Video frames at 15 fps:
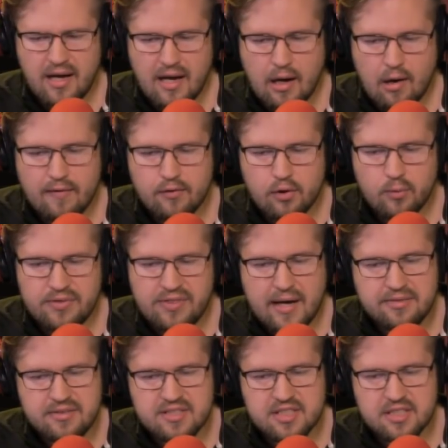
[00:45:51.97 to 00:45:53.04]
However,
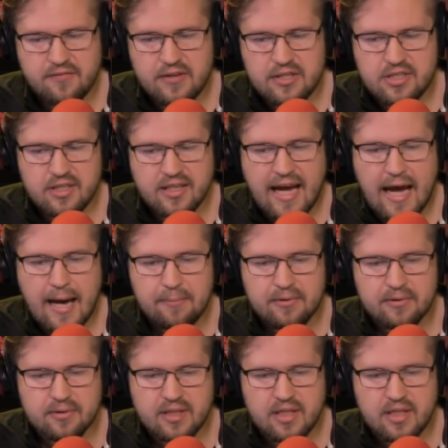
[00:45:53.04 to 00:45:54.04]
without the sufficient capital,